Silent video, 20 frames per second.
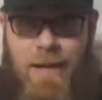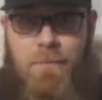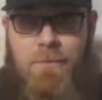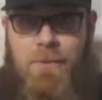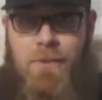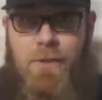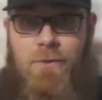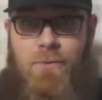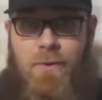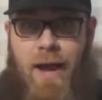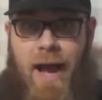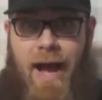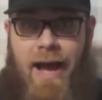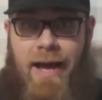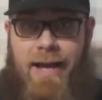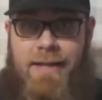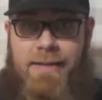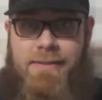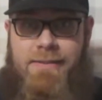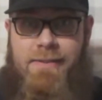up to you
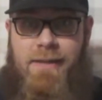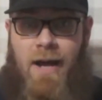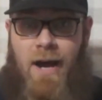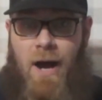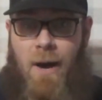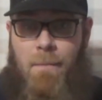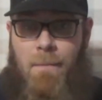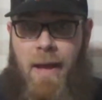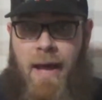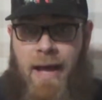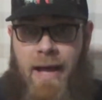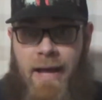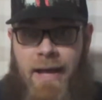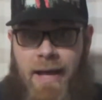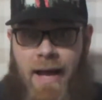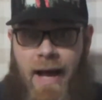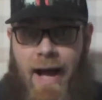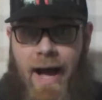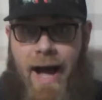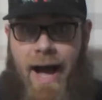guys. Um,
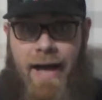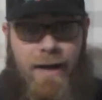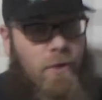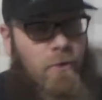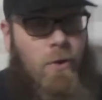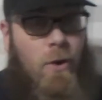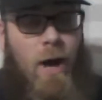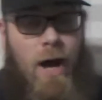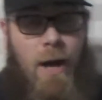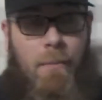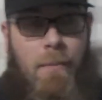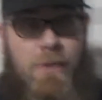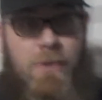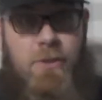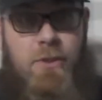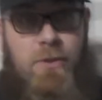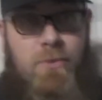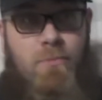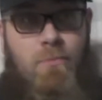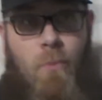I don't know how
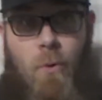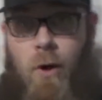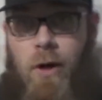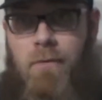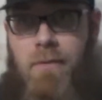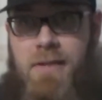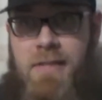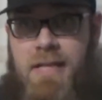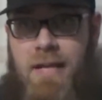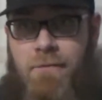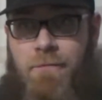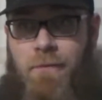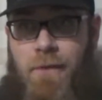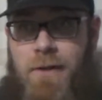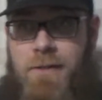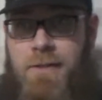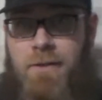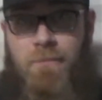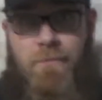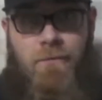much more of a
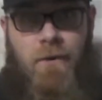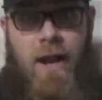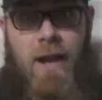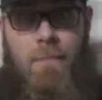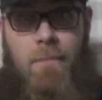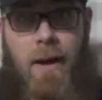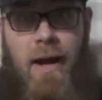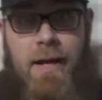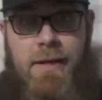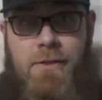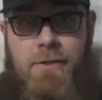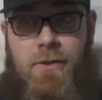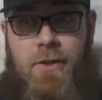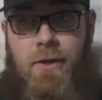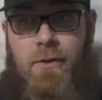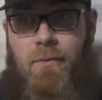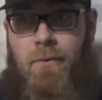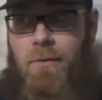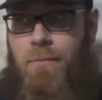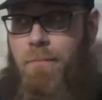difference a
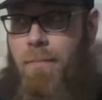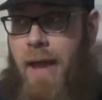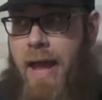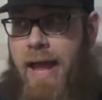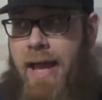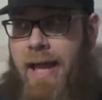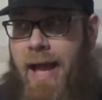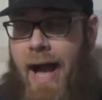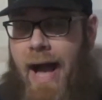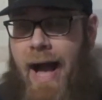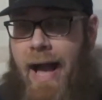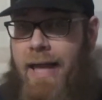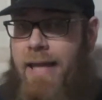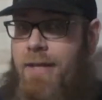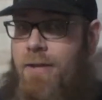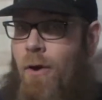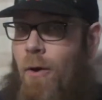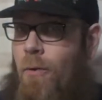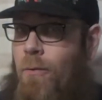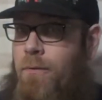Framemeister would make. I
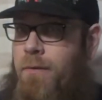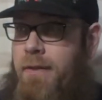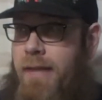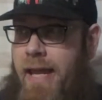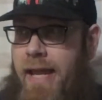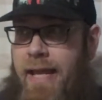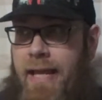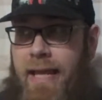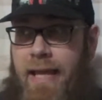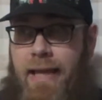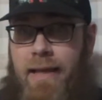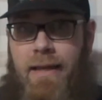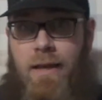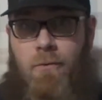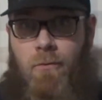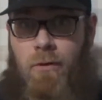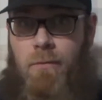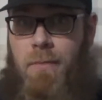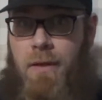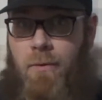don't think it
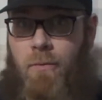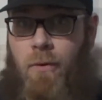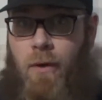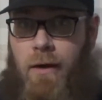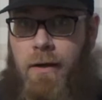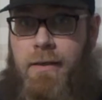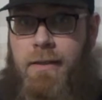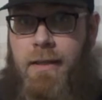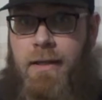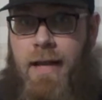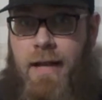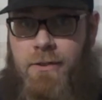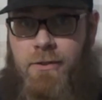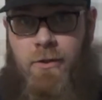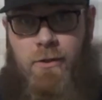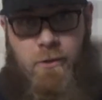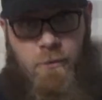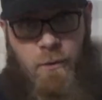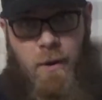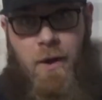would be worth an
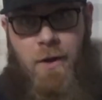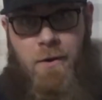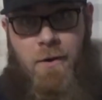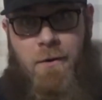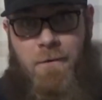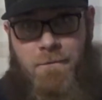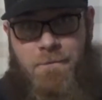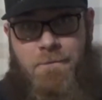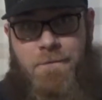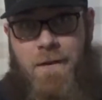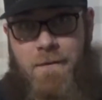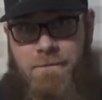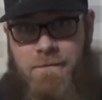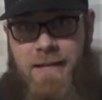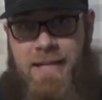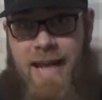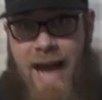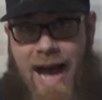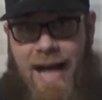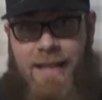extra
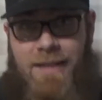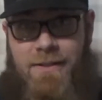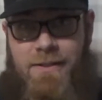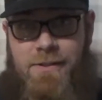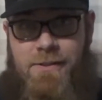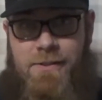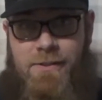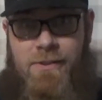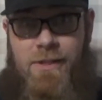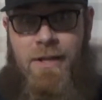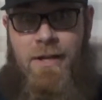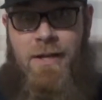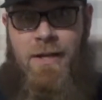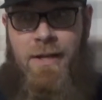$350